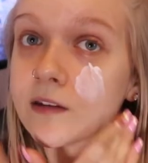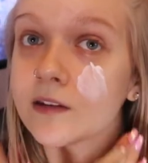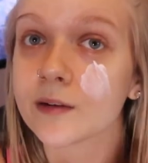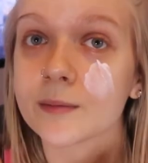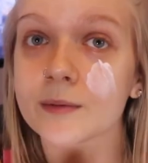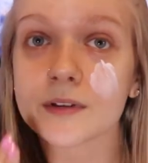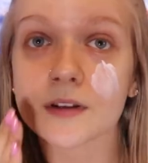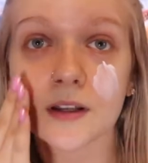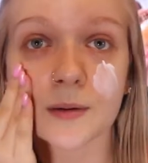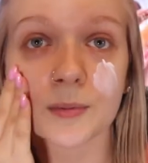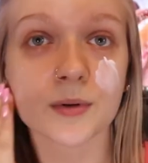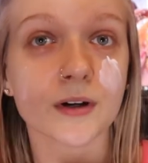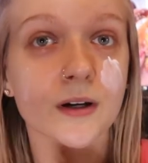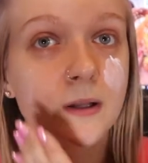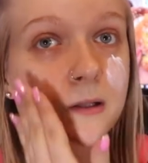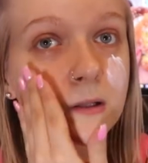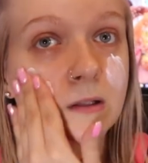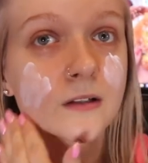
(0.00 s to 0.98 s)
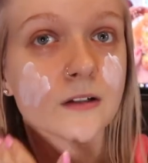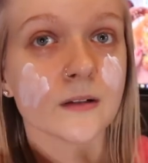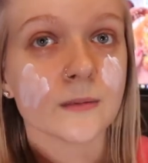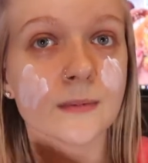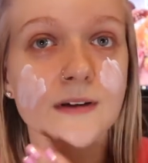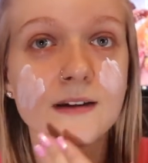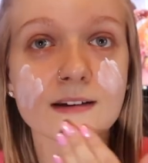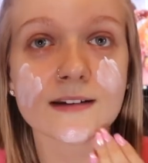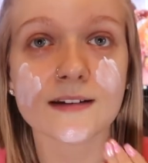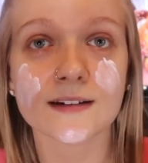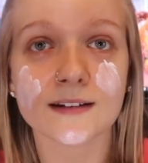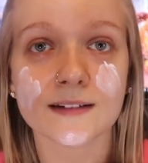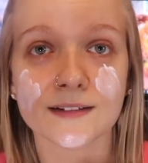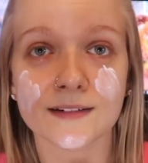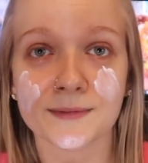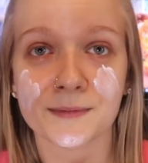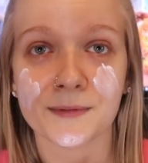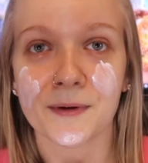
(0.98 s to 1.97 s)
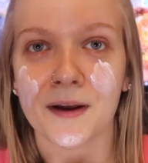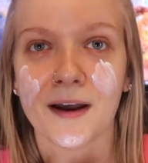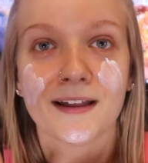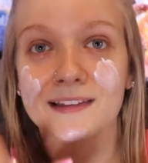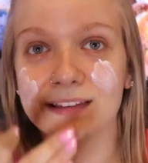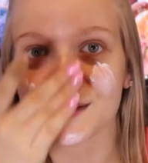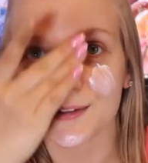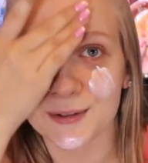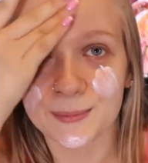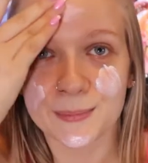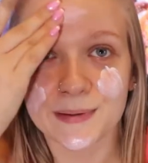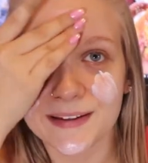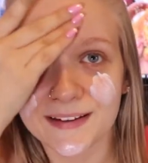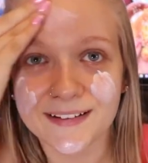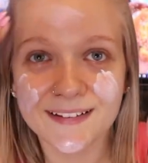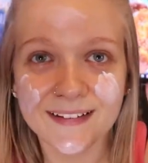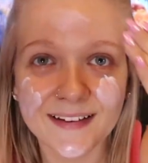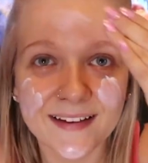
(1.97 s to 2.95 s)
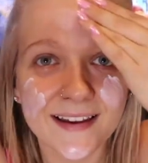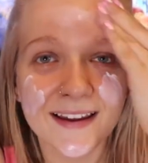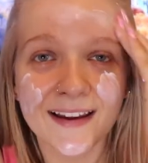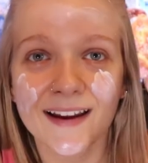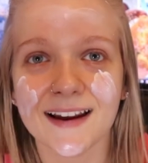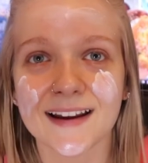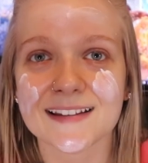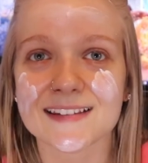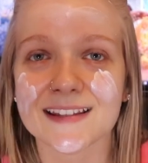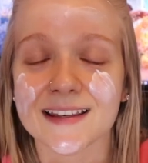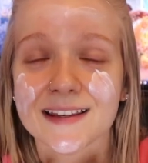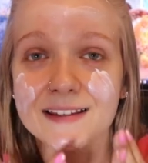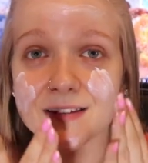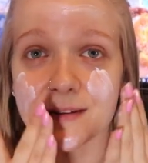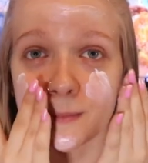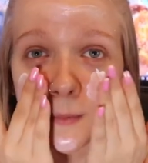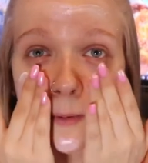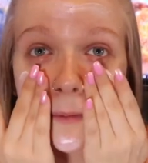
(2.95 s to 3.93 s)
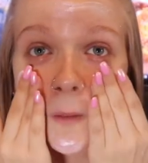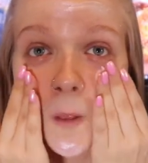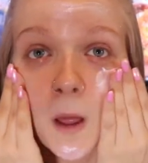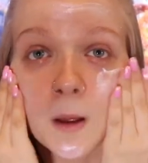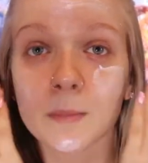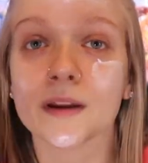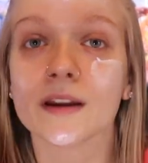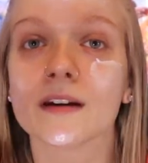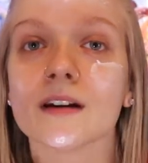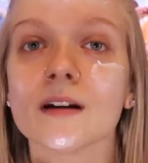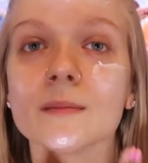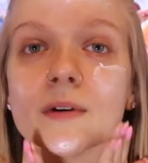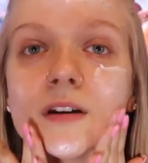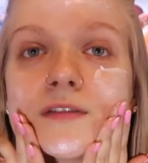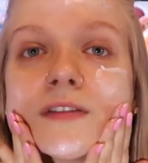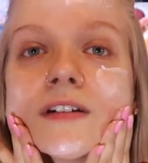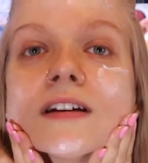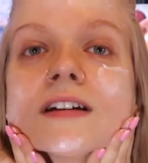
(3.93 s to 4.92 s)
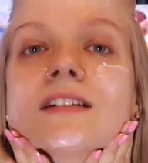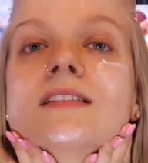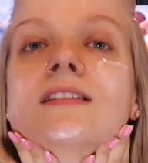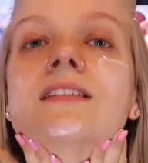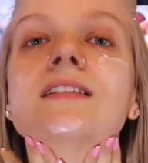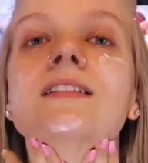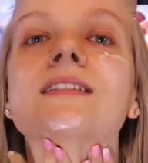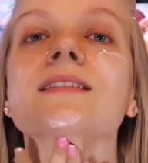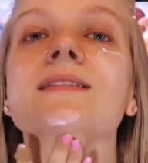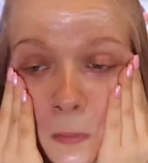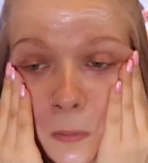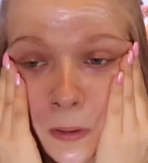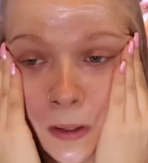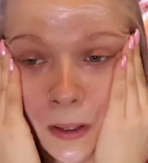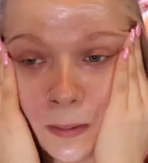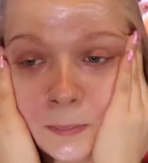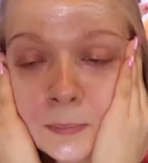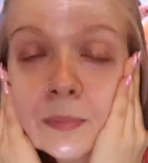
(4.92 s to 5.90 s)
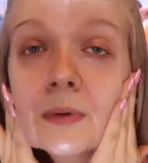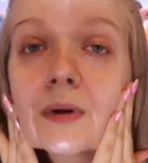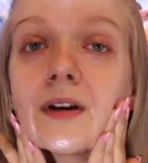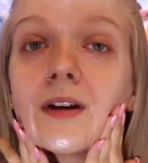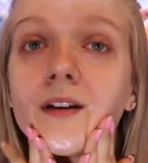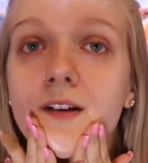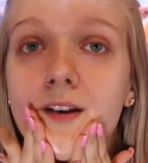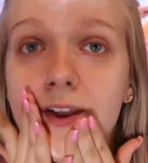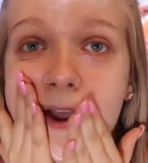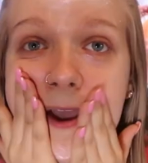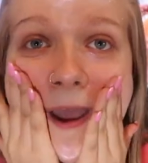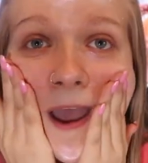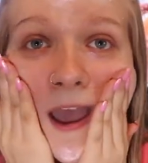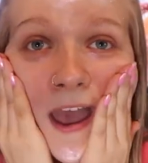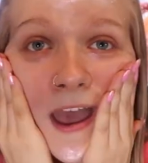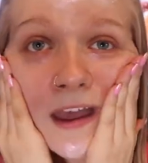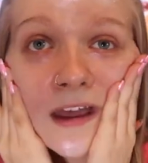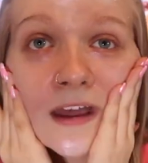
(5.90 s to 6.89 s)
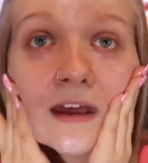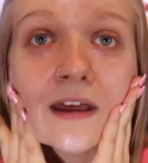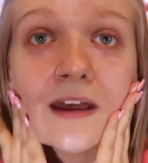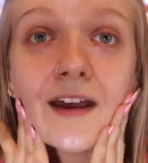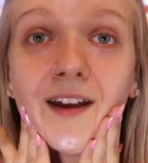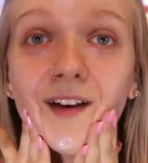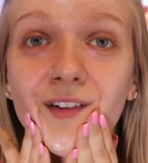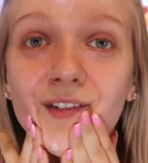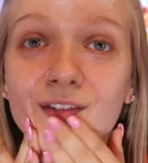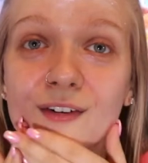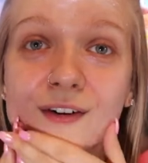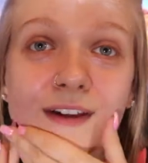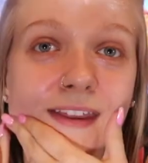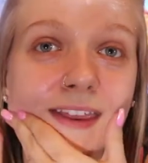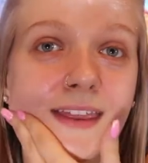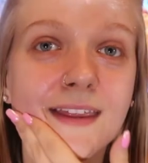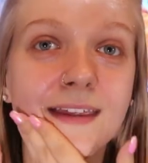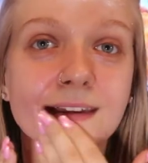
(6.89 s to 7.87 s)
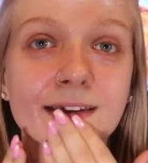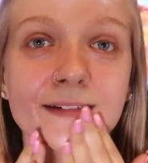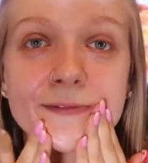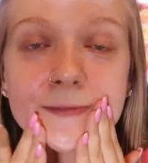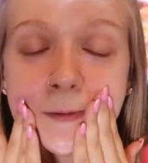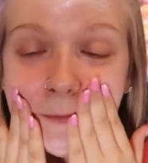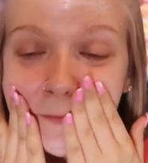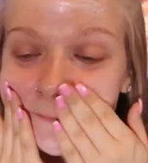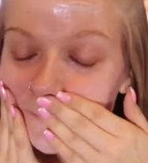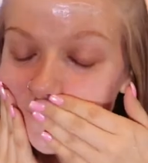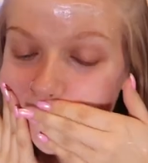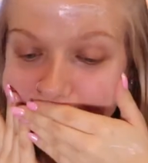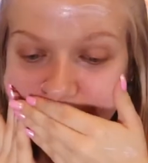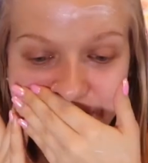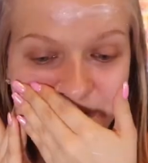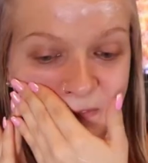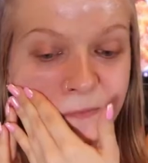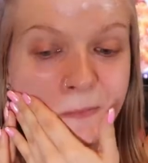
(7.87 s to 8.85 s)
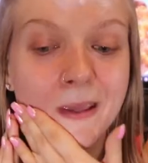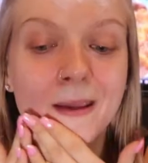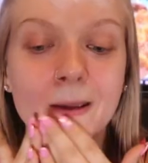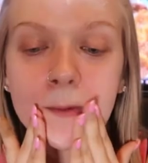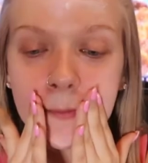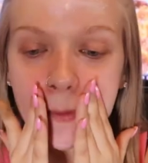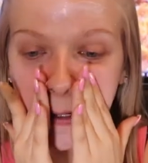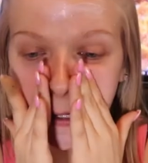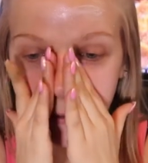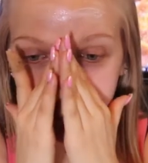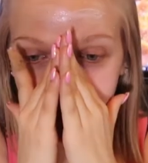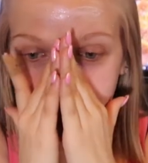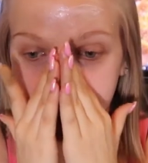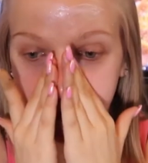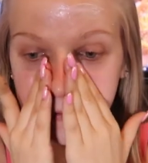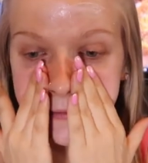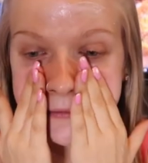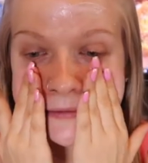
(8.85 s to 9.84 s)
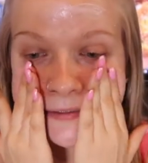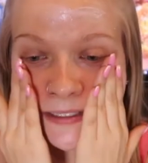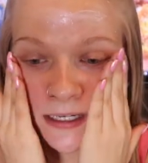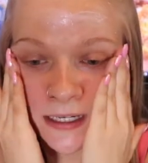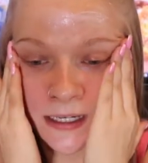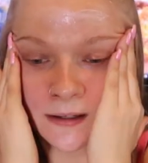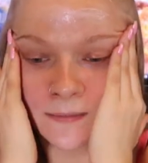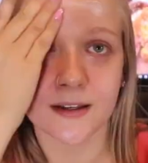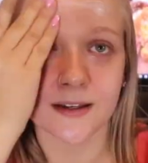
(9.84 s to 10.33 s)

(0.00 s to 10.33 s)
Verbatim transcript: So I'm just going to put a little bit, a little bit, I say as I'm globbing it on my face. Rep everything for the face of makeup that I'm putting on today.